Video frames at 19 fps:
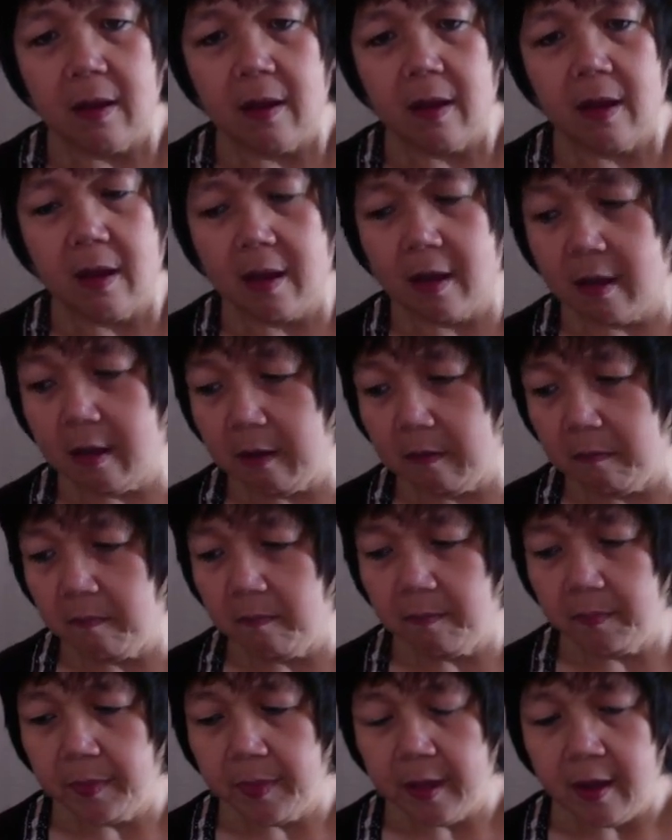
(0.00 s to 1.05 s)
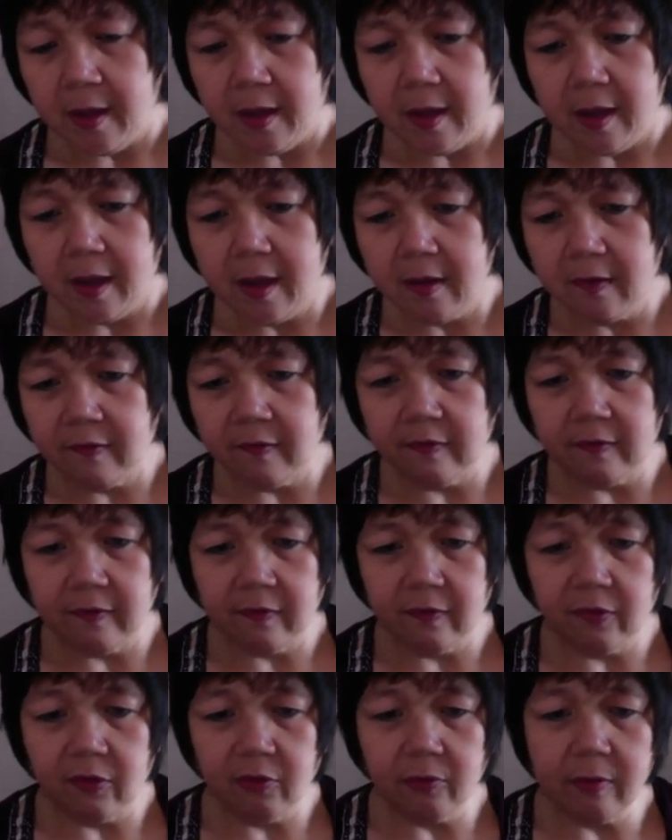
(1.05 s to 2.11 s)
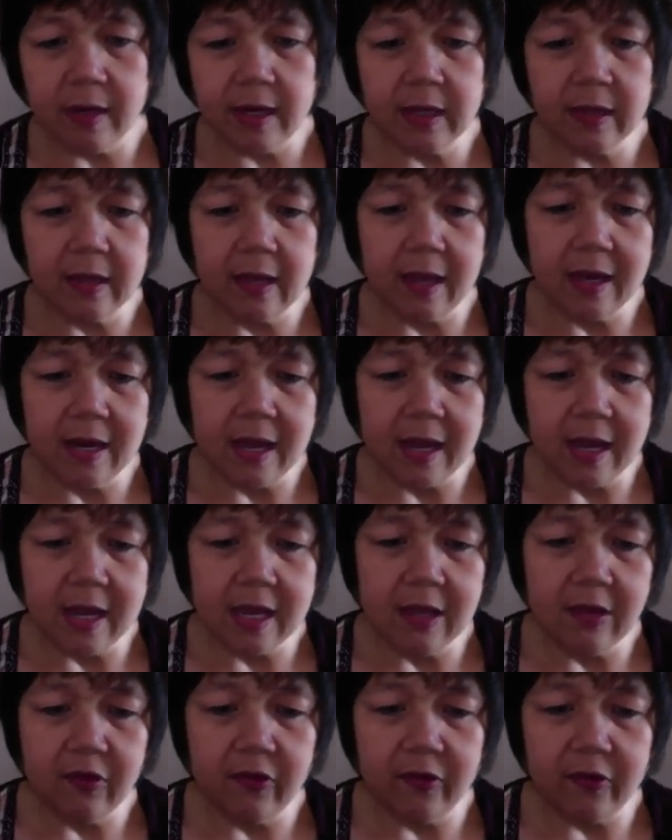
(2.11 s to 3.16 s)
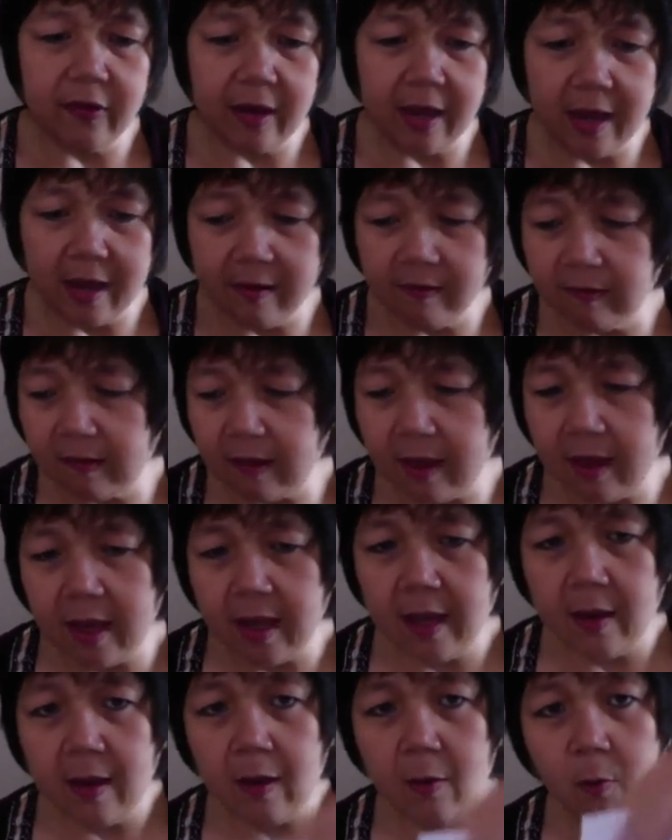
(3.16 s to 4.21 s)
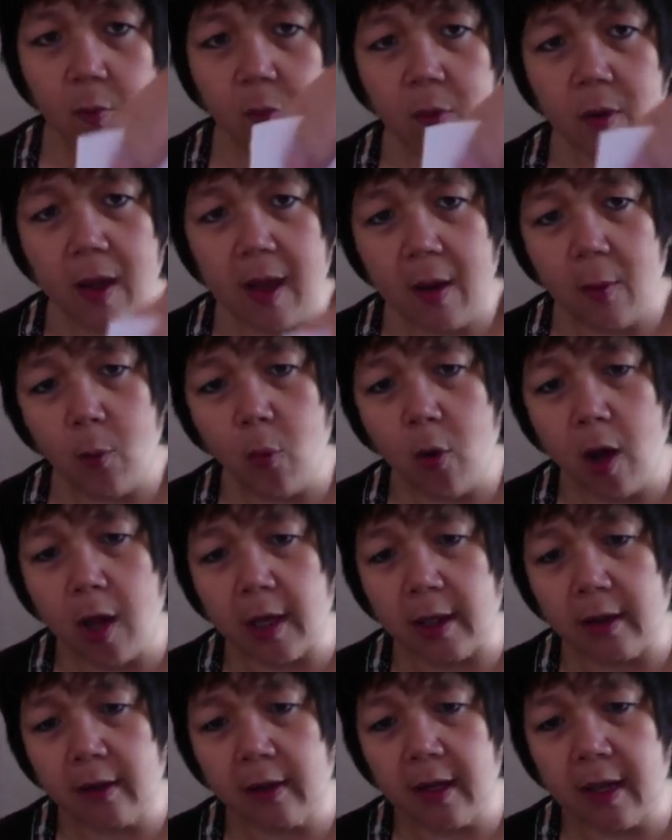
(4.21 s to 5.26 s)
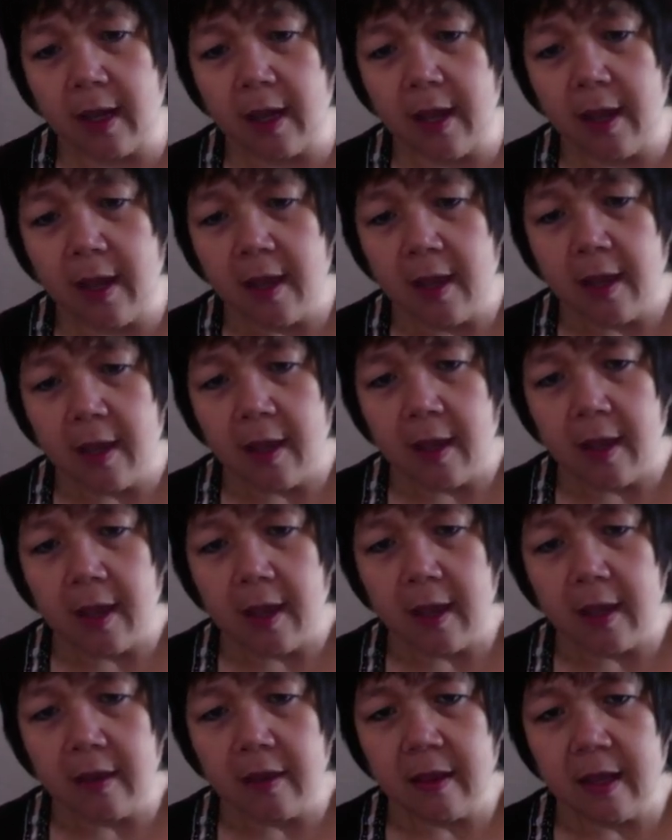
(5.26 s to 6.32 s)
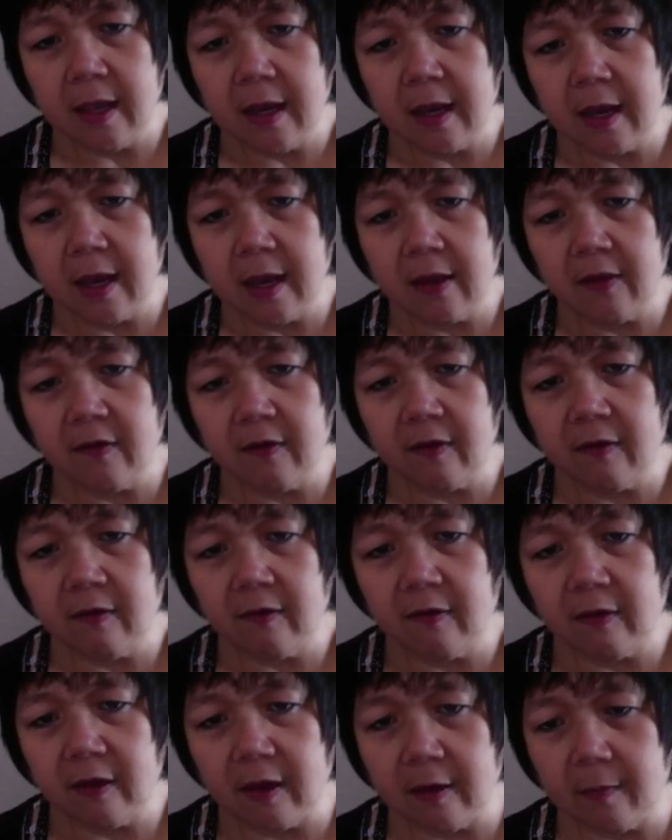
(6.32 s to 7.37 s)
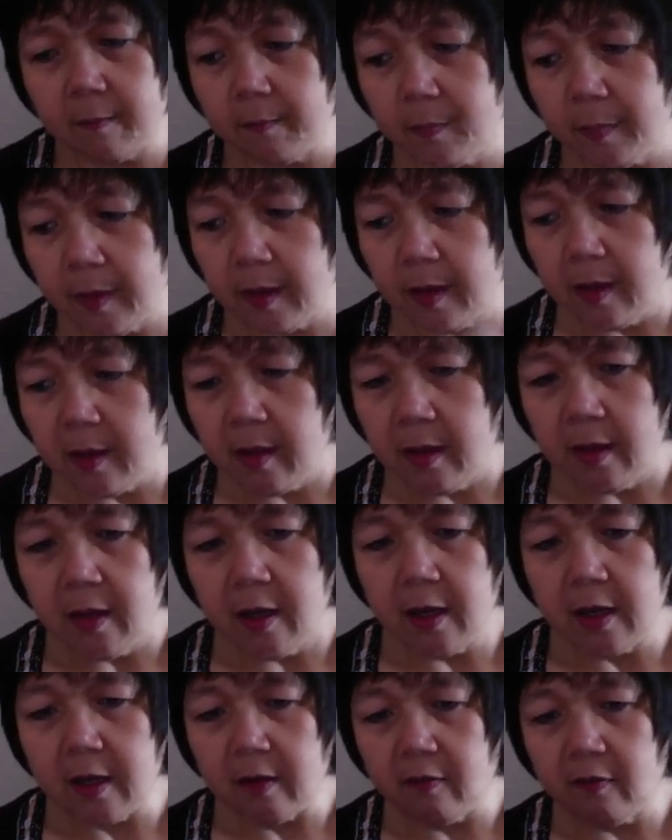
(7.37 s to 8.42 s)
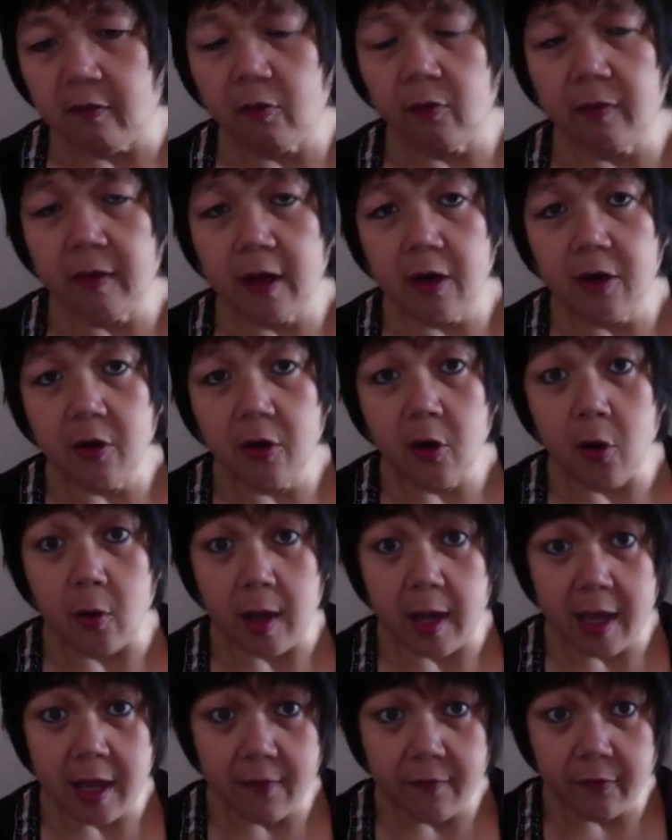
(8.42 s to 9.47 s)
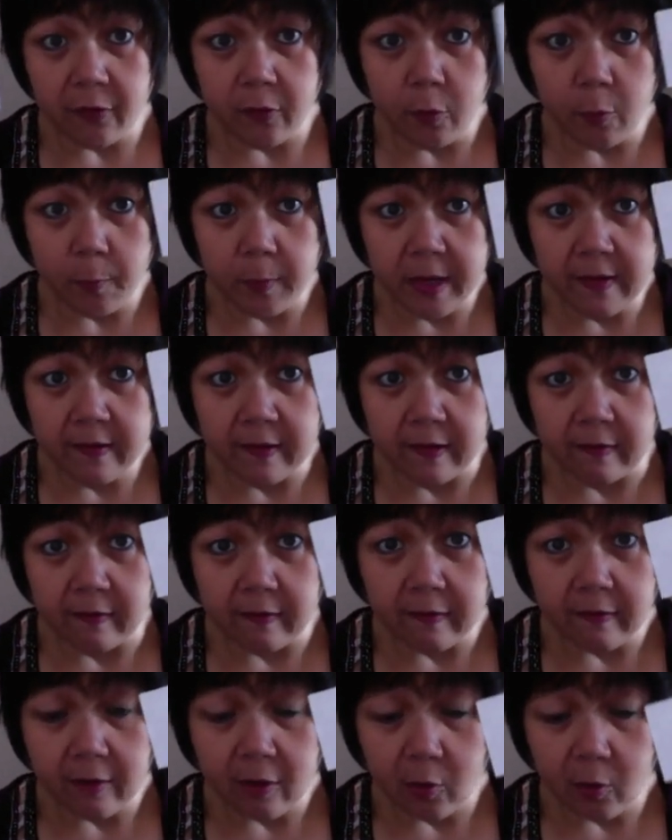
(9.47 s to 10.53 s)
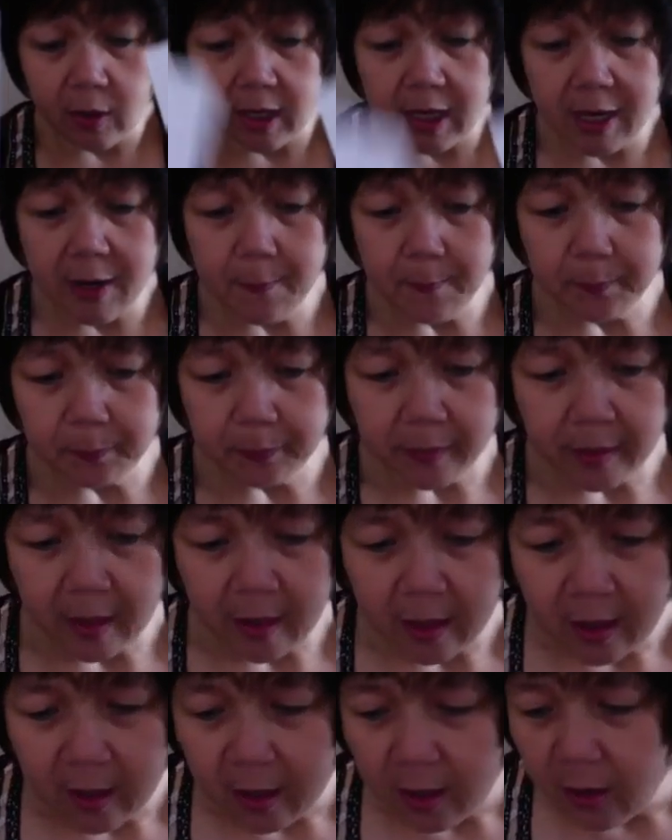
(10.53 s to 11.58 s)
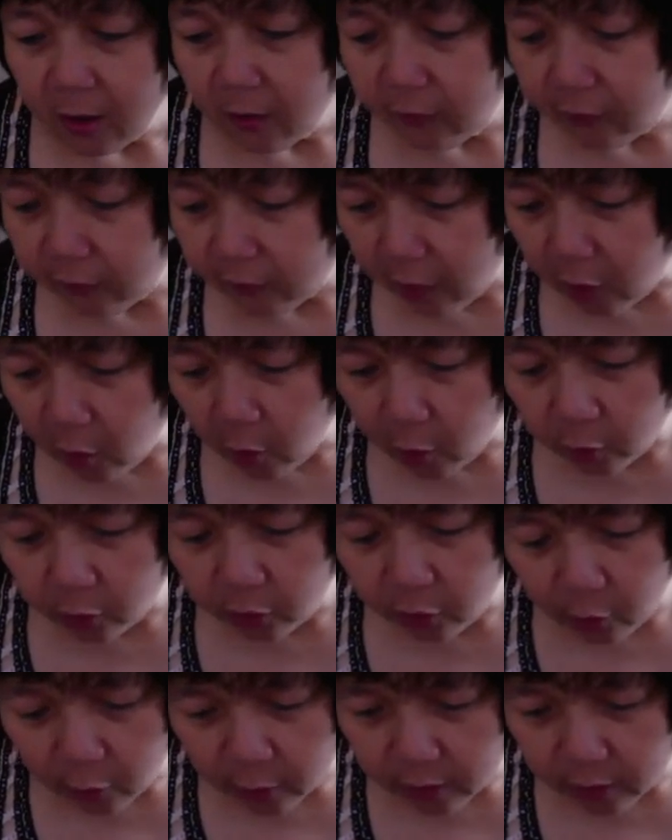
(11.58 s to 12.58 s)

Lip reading: uh, as straight an edge as I want, okay? And then I just cut it. So there you go. I have two pieces, okay? So do